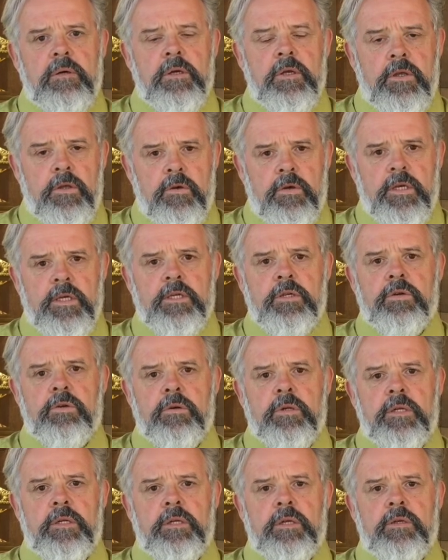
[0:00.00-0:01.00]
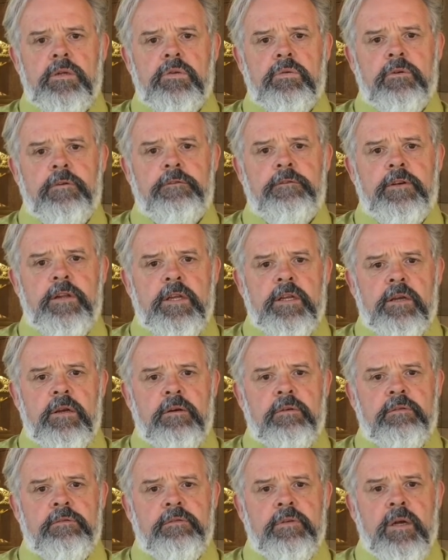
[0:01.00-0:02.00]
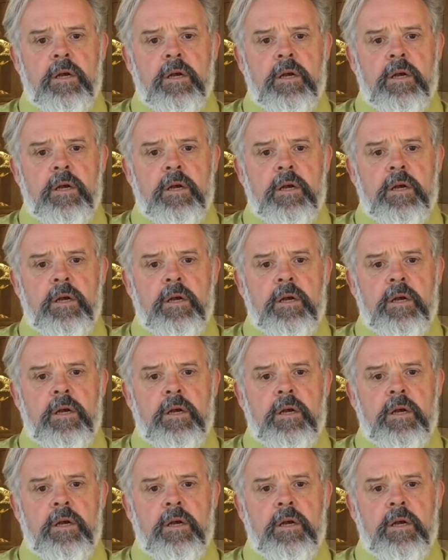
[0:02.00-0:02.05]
You can turn it into a feeling of